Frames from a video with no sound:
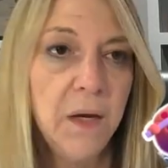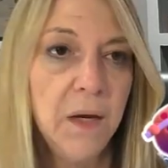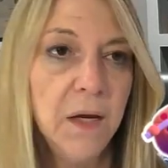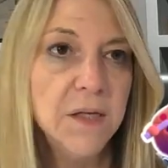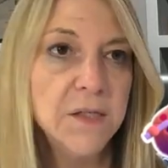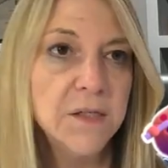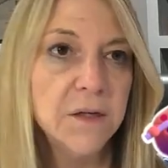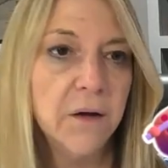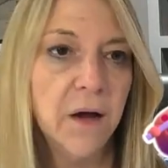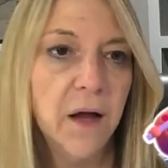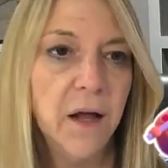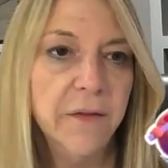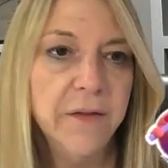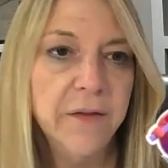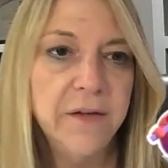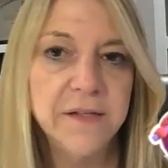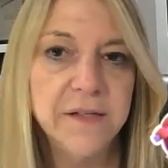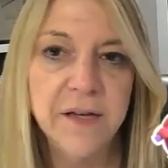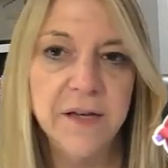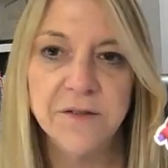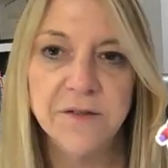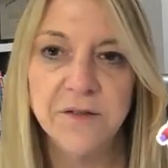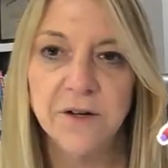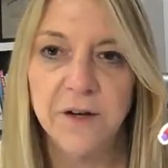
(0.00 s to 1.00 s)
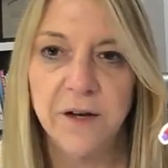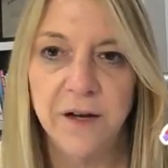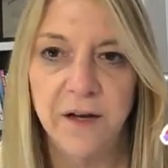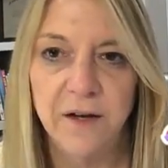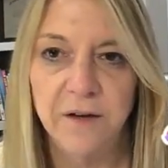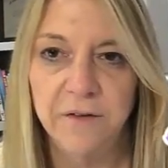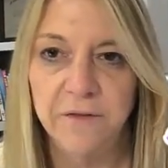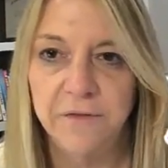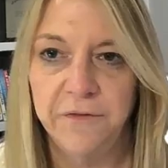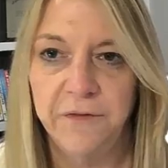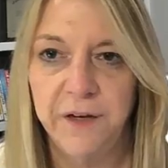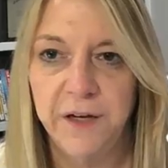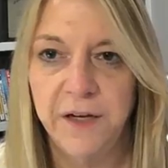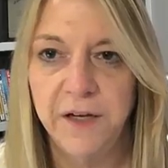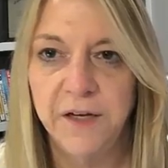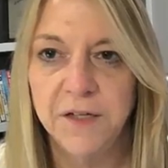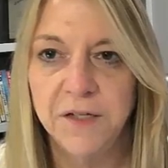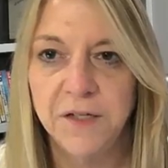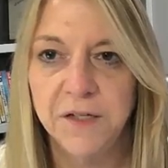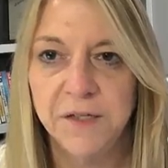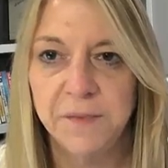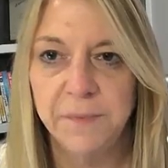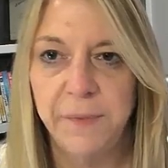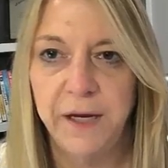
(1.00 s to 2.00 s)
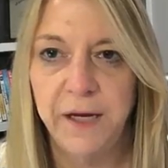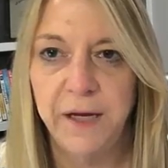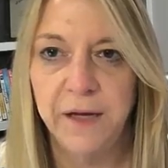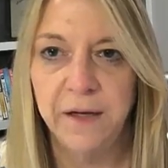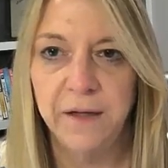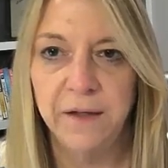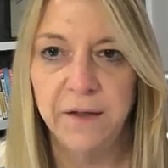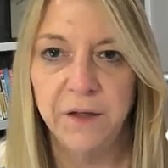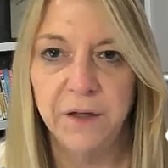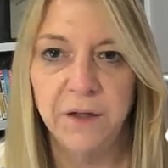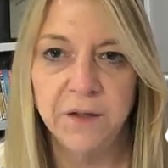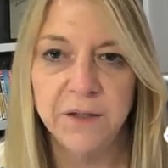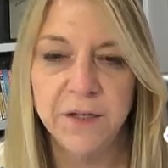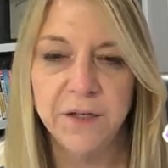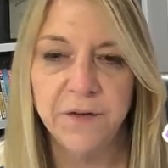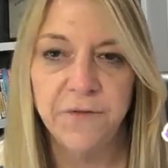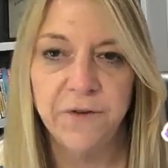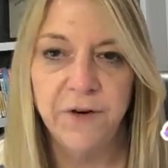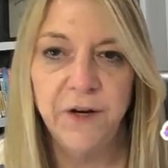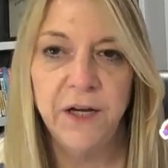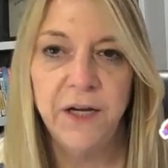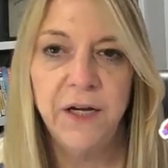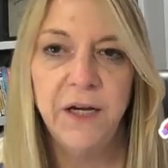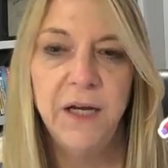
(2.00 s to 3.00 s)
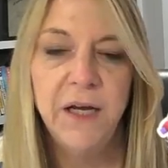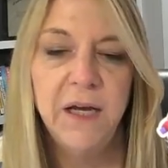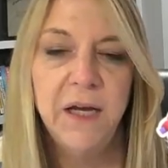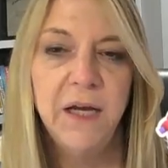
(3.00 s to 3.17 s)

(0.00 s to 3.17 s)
So all these things are kind of fun to just make it a little different.